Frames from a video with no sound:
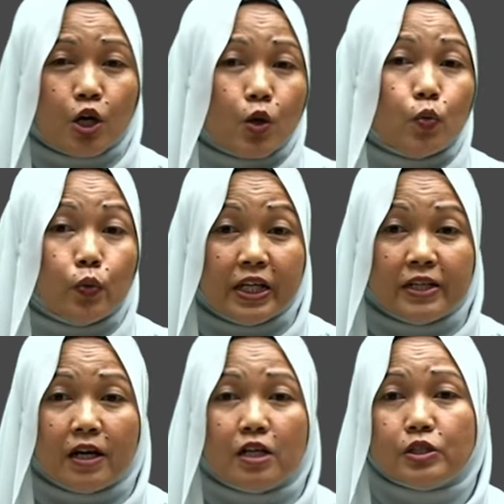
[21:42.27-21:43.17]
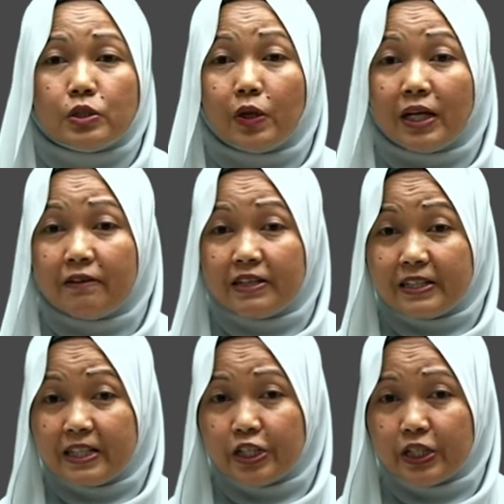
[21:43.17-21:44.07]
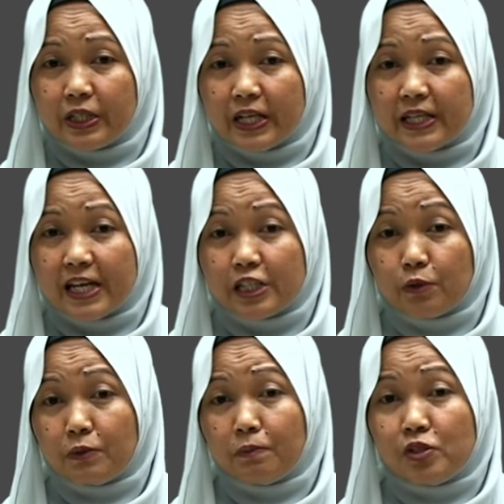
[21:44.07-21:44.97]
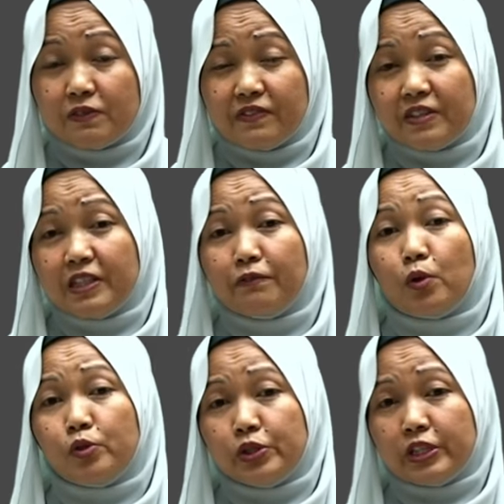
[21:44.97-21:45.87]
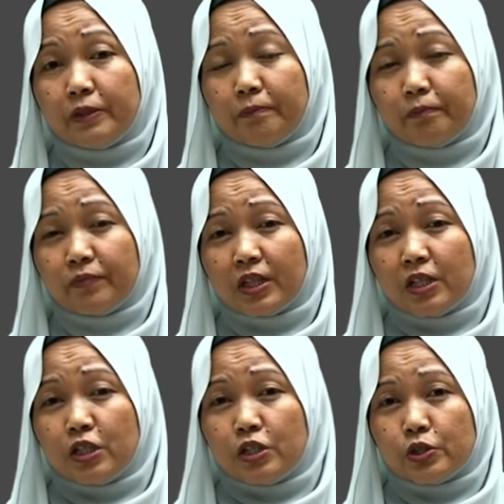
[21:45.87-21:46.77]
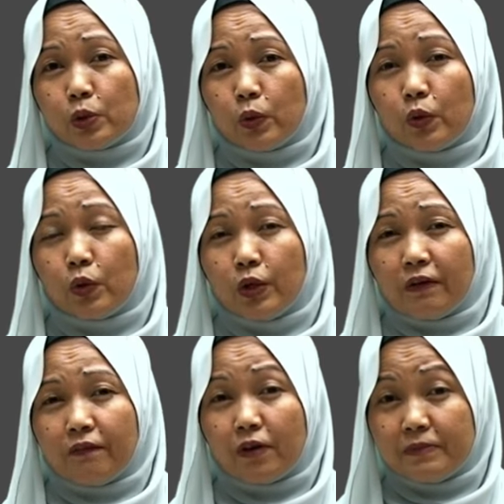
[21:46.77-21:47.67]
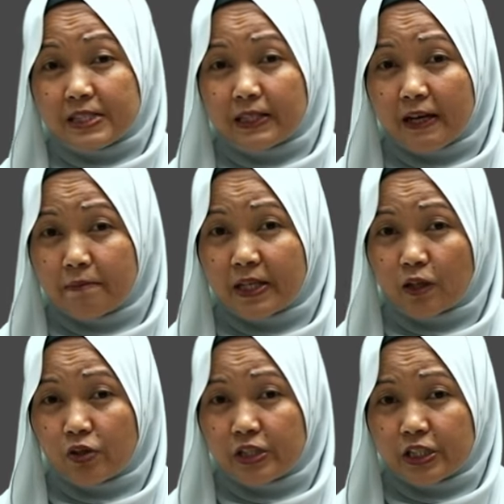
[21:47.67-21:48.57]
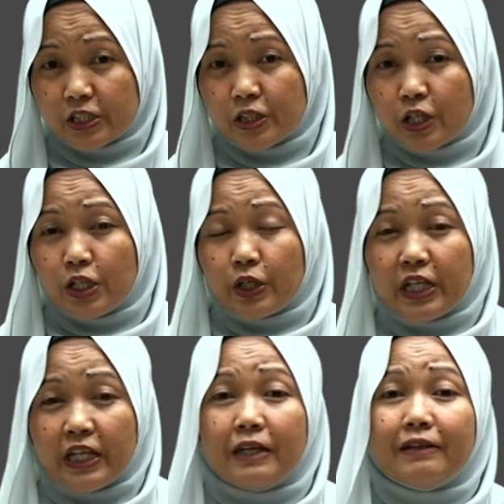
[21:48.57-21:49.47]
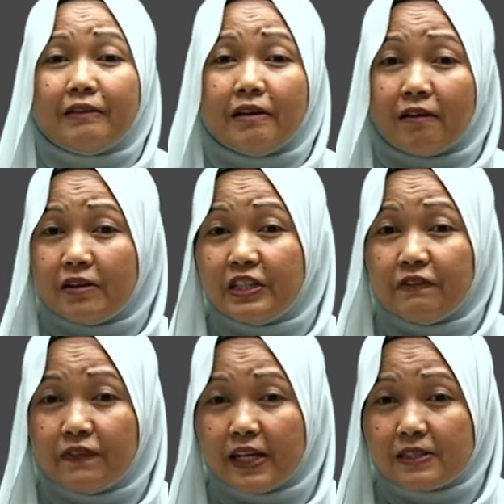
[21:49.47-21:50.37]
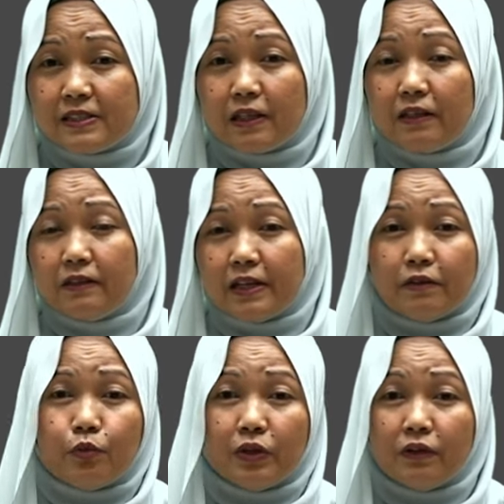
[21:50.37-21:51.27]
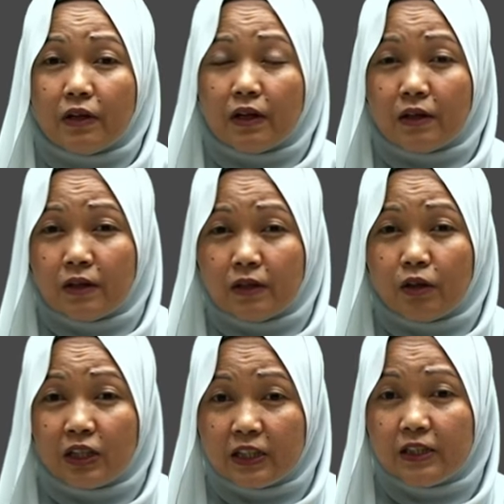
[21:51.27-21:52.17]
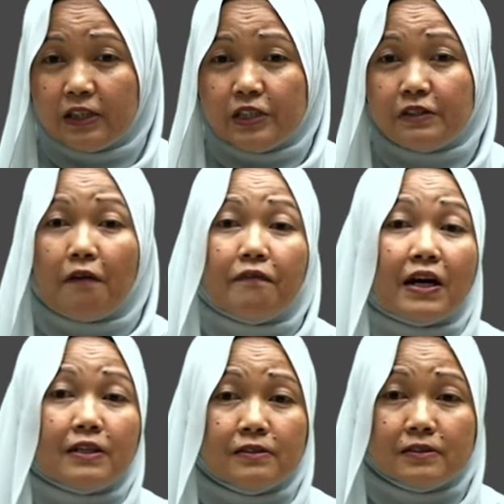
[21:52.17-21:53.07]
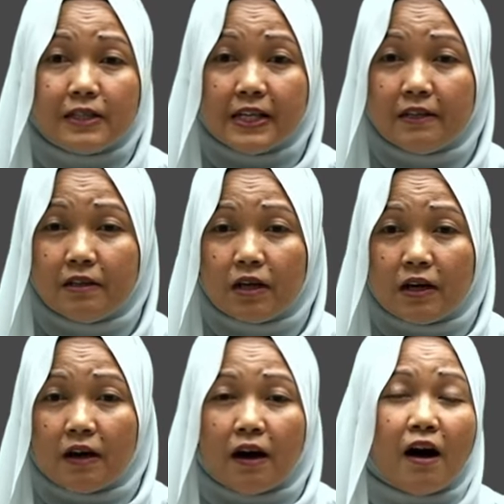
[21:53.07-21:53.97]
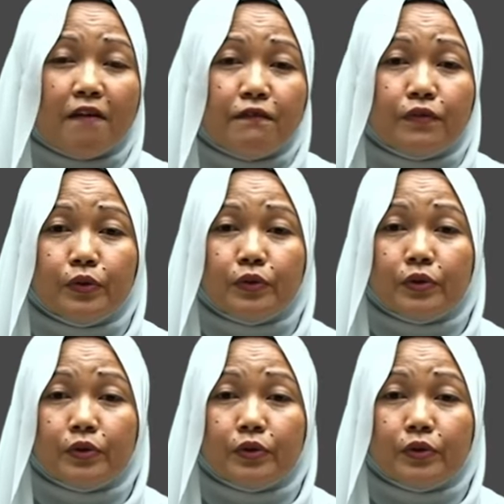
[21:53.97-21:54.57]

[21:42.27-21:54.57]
wind, solar radiation and atmospheric pollution. So from this climate condition, okay, there are defects that will uh, occur is fungal stain, harmful